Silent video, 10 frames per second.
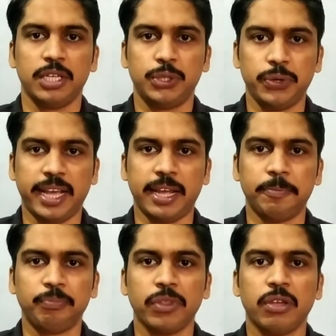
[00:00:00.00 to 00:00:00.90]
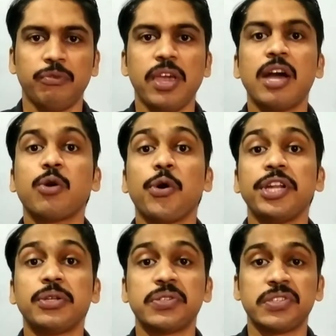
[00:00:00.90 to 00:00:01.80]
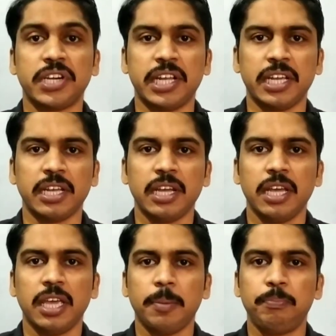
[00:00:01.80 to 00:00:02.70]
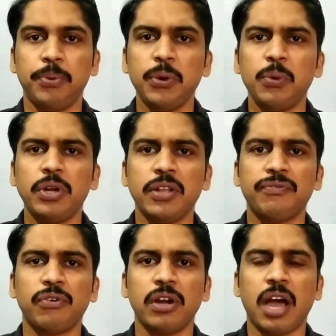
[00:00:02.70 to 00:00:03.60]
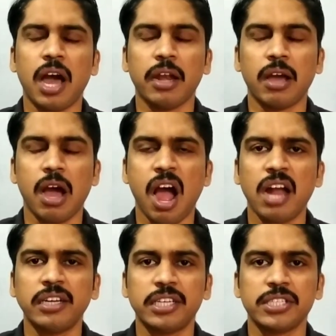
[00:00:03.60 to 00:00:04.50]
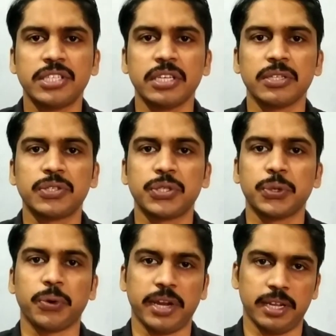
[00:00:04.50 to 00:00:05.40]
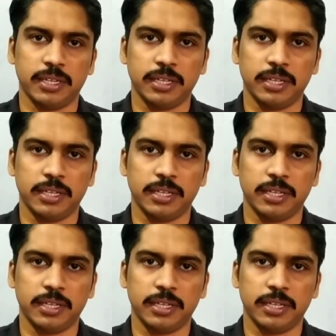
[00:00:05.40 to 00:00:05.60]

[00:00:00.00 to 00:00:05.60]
Today we are going to study a beautiful and heart-touching story,